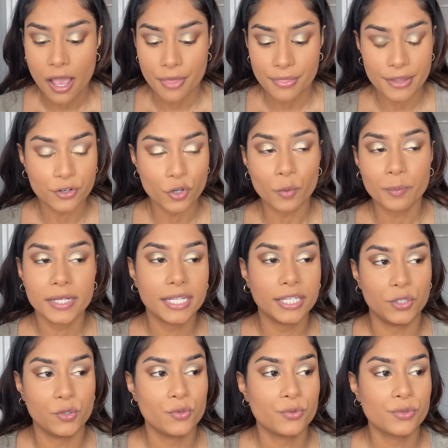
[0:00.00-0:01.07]
that nobody
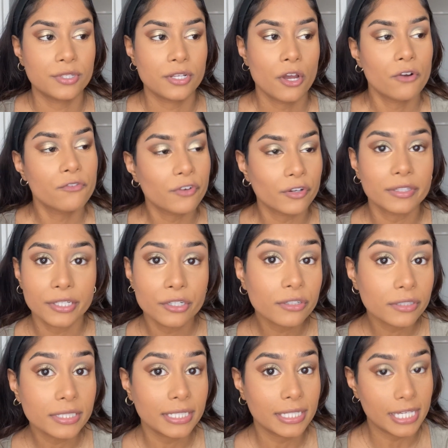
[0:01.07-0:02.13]
used for
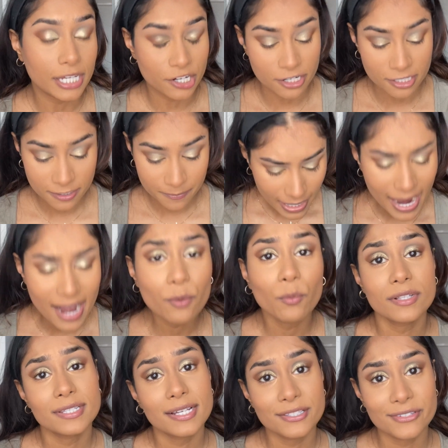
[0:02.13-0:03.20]
literally years. And
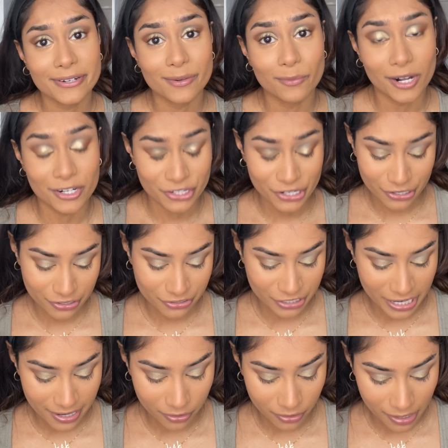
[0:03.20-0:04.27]
once I started watching her
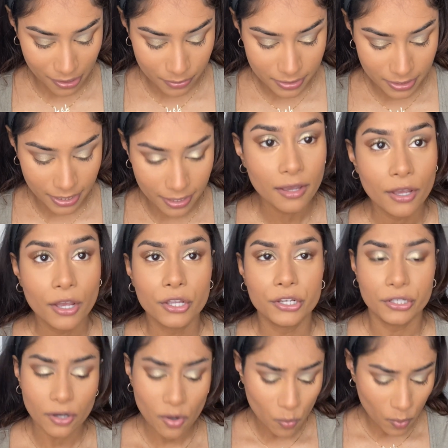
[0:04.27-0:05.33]
channel, I was like, you
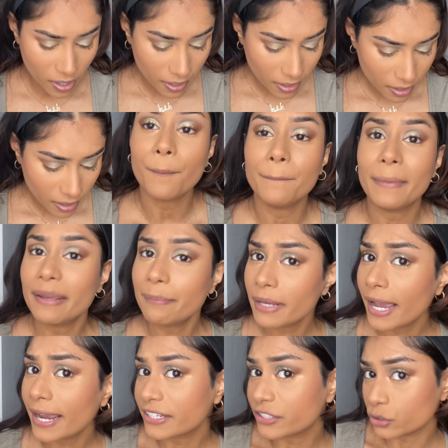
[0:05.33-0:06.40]
know what? Maybe
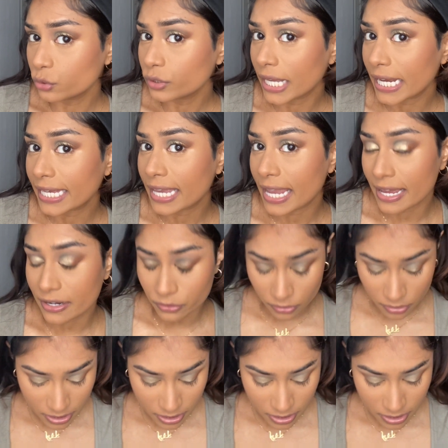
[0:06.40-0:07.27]
I do like candles.